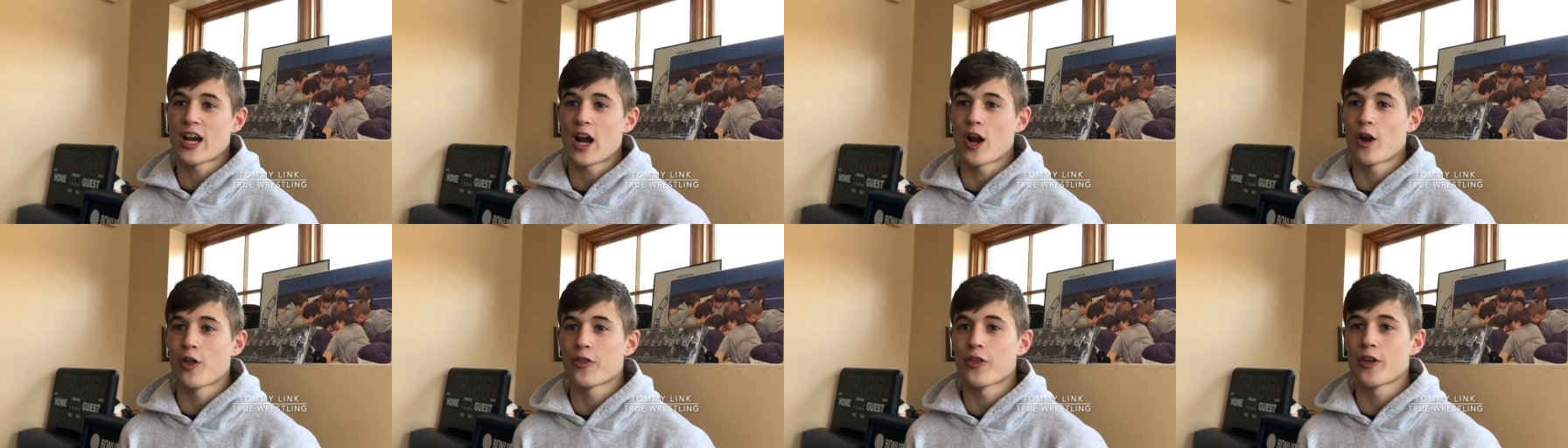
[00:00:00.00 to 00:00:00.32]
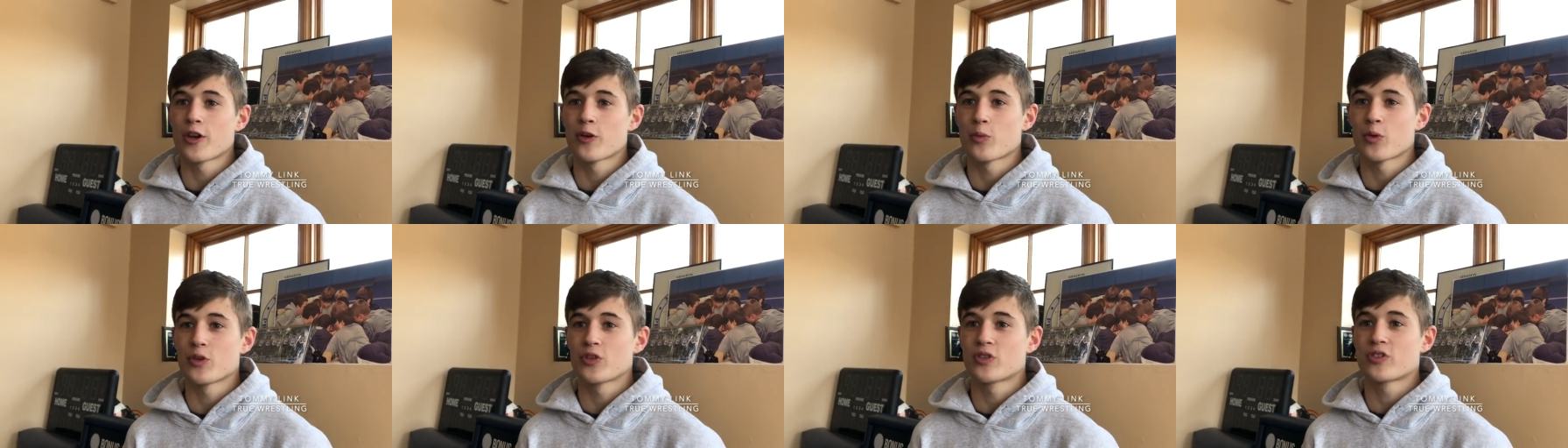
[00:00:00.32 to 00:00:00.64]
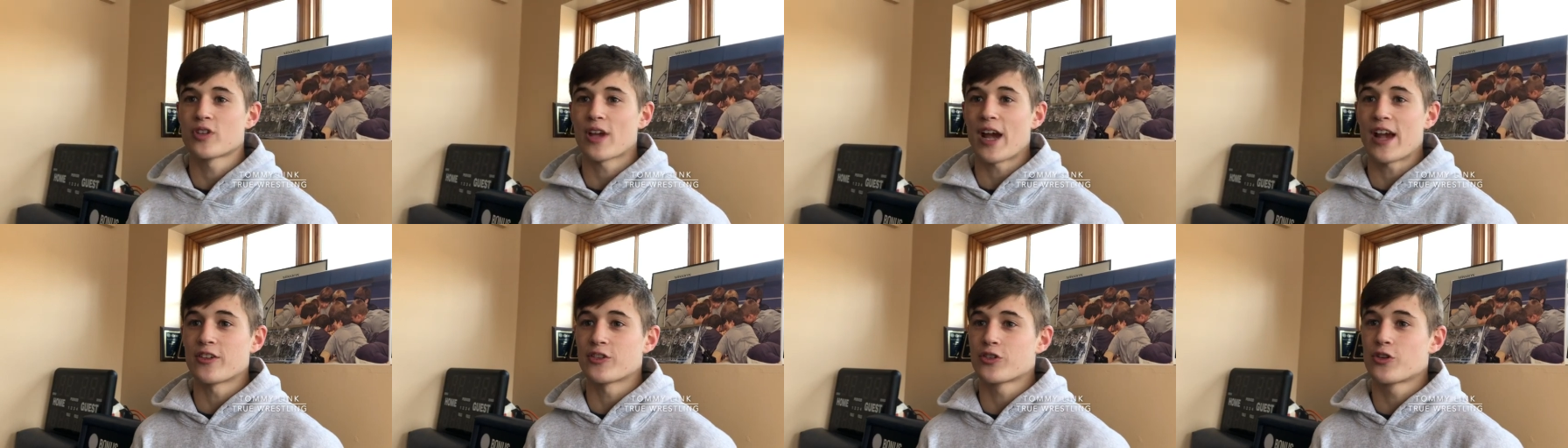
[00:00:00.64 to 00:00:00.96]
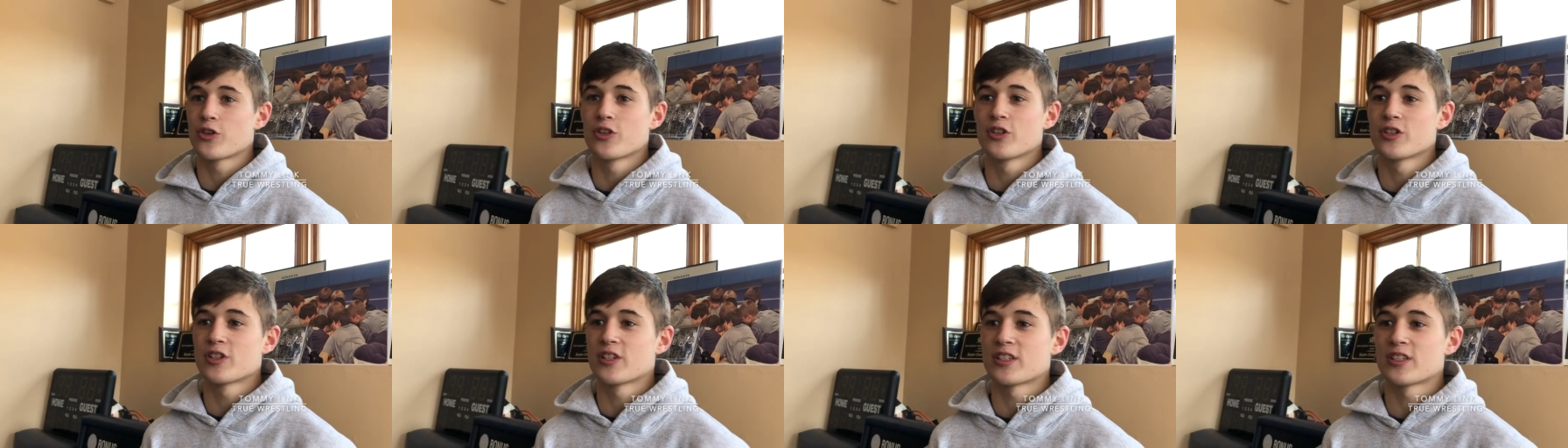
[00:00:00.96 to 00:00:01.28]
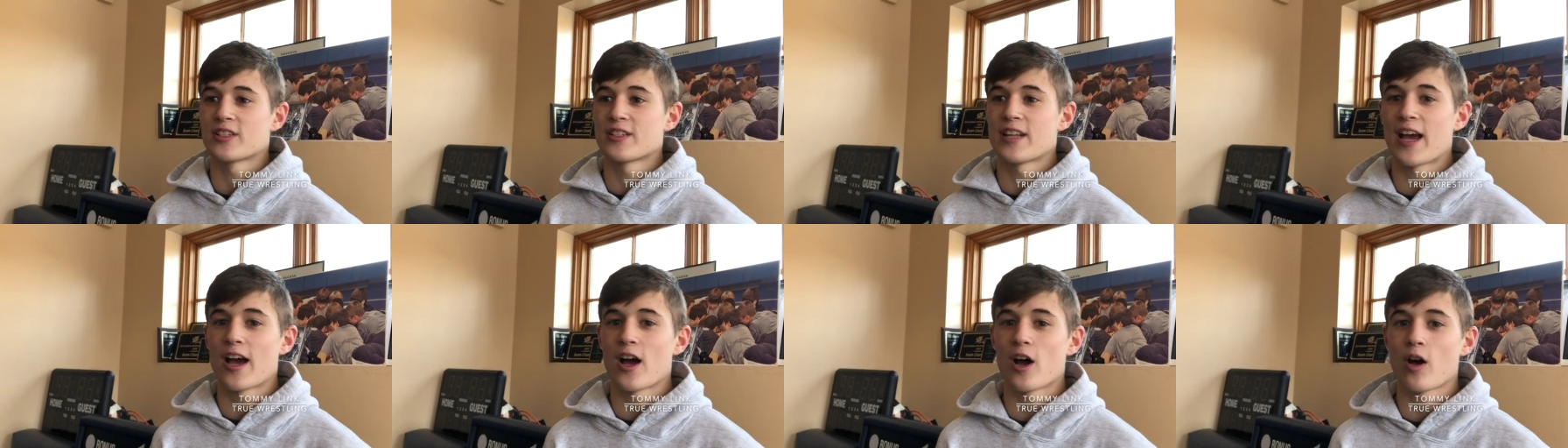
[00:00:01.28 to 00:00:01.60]
I don't think was as good as
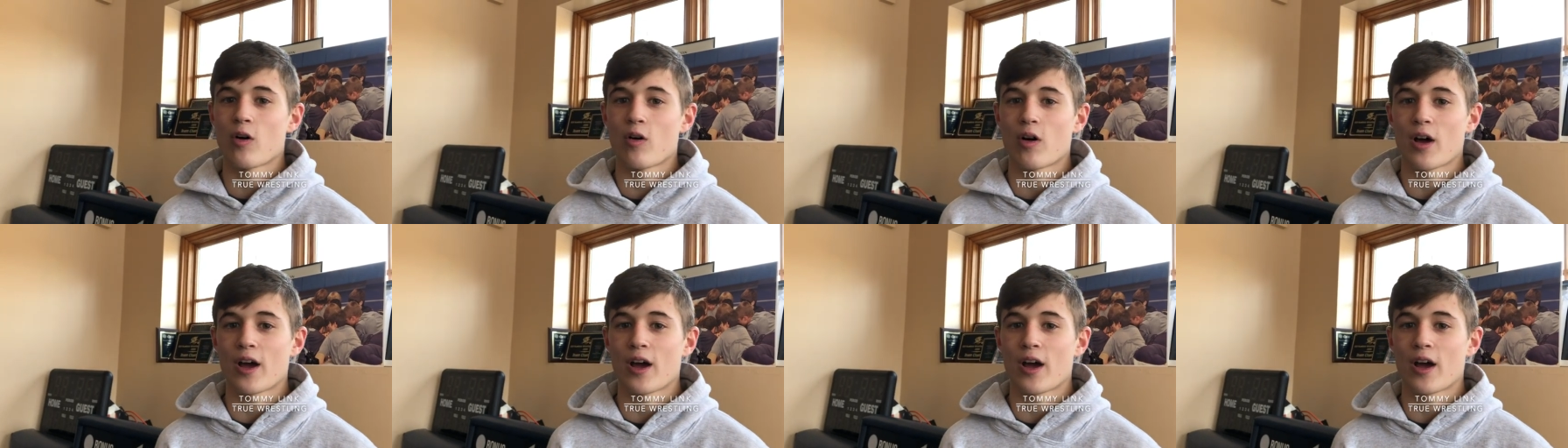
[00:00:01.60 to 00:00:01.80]
is now.